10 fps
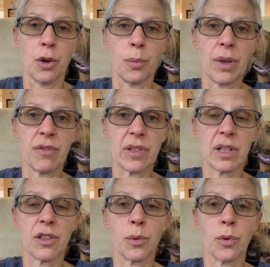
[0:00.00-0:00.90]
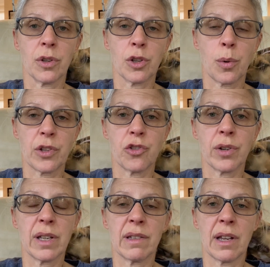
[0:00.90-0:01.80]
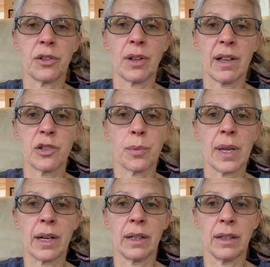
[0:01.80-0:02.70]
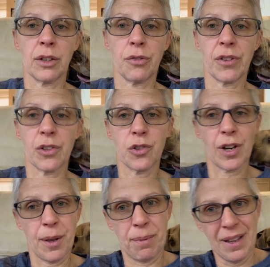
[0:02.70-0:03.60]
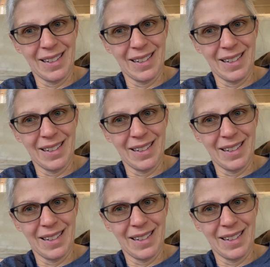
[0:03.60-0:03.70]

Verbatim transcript: We visited the World Equestrian Center last week on a little field trip